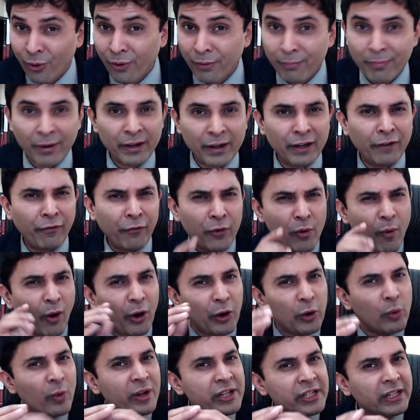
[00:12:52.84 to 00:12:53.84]
But if you
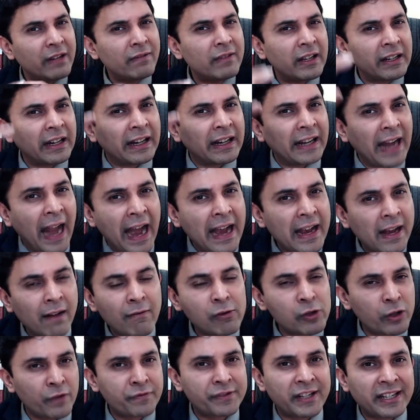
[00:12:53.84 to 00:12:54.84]
want to achieve the grand
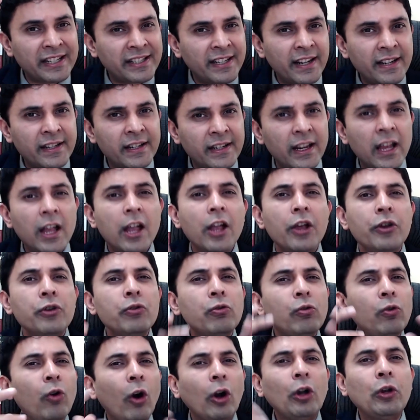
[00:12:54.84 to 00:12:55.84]
levels of success,
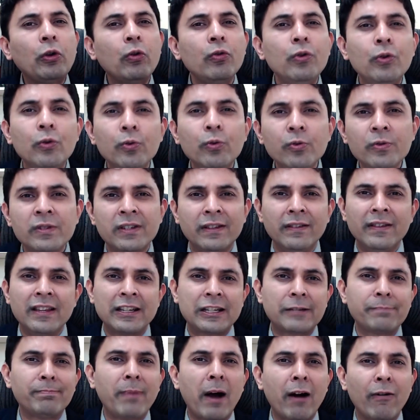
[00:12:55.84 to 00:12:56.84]
you got to use
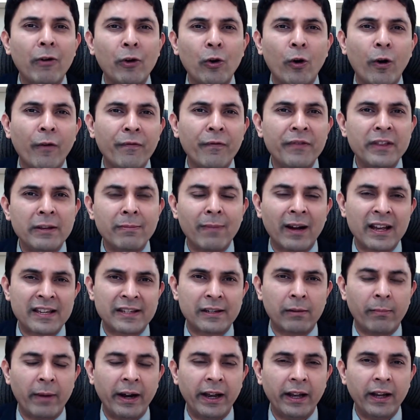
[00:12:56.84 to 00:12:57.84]
this power of the
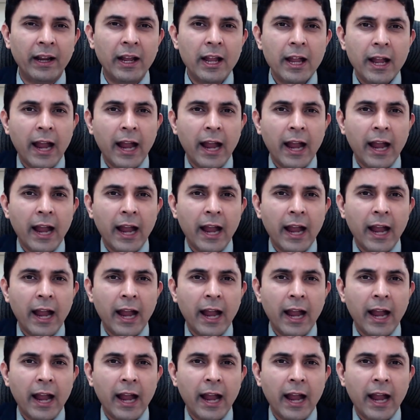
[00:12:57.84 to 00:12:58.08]
mastermind.